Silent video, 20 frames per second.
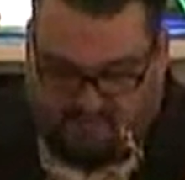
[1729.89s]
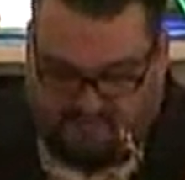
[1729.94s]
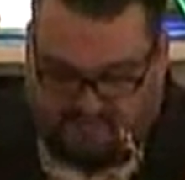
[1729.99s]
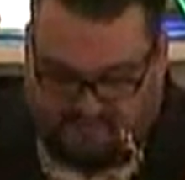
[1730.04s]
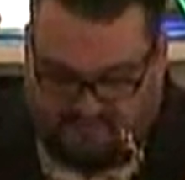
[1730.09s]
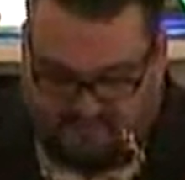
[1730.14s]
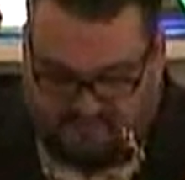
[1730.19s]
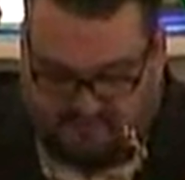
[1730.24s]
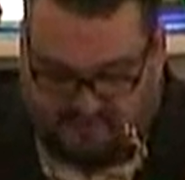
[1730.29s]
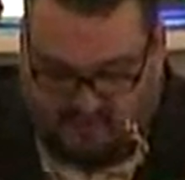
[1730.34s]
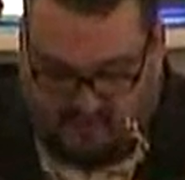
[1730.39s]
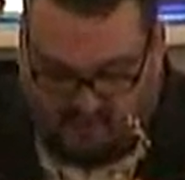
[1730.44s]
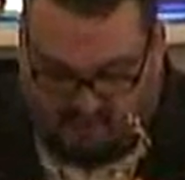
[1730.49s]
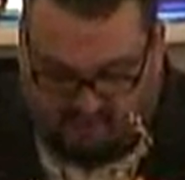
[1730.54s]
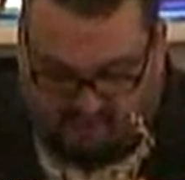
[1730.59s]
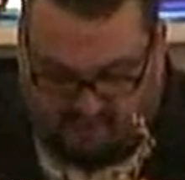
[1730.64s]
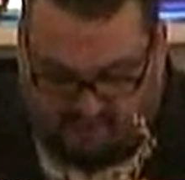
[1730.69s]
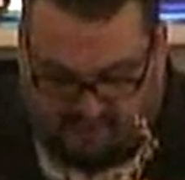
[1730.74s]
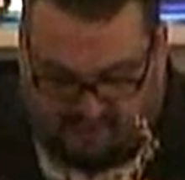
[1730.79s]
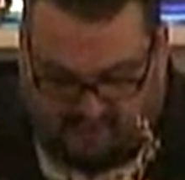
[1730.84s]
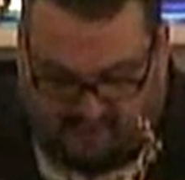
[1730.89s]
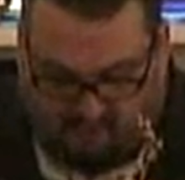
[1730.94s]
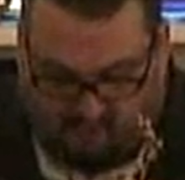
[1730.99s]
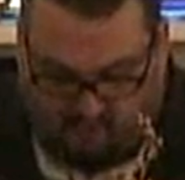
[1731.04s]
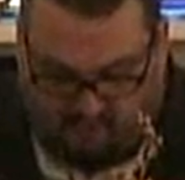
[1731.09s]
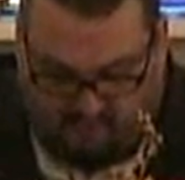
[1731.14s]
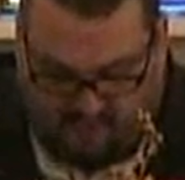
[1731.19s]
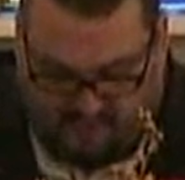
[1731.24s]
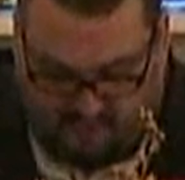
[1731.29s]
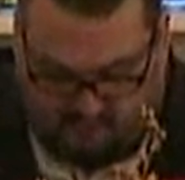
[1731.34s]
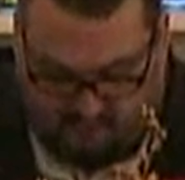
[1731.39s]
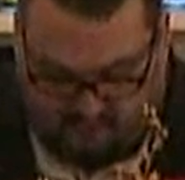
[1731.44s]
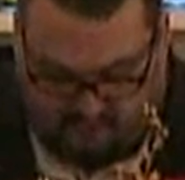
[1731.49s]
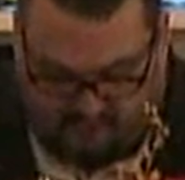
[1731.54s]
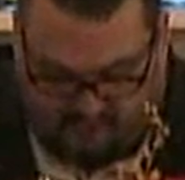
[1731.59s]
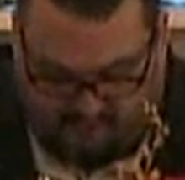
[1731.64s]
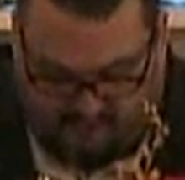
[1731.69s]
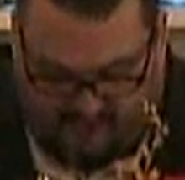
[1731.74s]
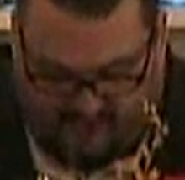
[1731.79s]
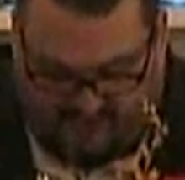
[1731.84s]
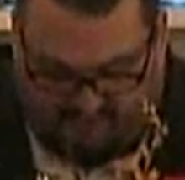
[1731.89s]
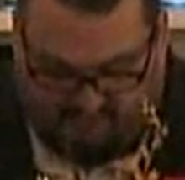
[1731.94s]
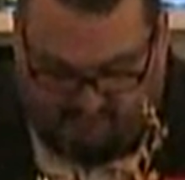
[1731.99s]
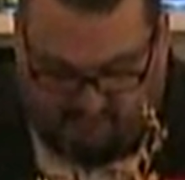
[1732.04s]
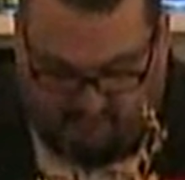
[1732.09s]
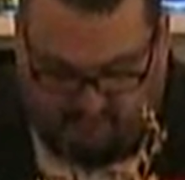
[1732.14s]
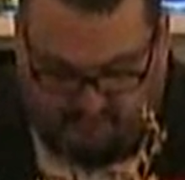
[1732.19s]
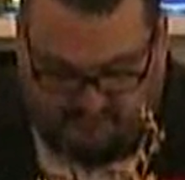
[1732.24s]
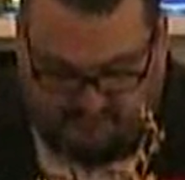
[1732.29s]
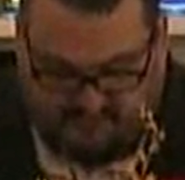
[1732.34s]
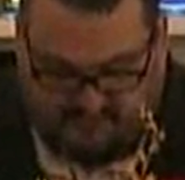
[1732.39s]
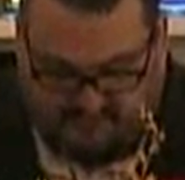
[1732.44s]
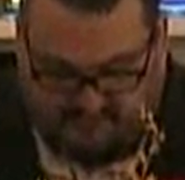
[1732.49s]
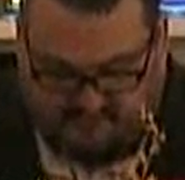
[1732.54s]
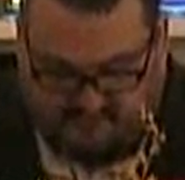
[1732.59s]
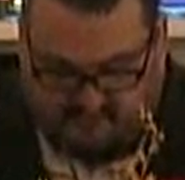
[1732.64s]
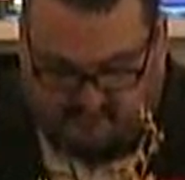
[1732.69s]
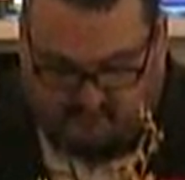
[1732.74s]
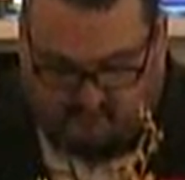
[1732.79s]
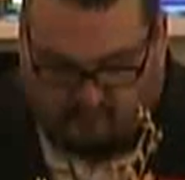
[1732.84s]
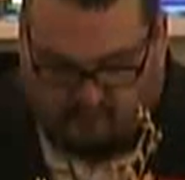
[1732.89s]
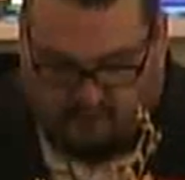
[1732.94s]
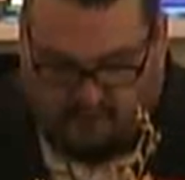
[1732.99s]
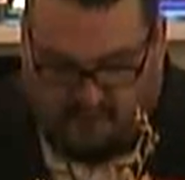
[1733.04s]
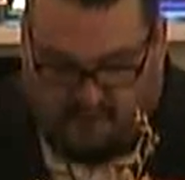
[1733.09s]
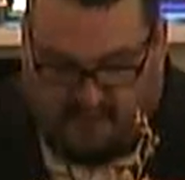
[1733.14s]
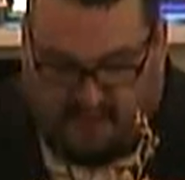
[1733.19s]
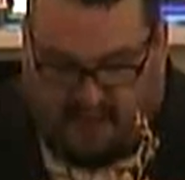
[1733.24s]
This is a covenant that I will make with them after those days, says Lord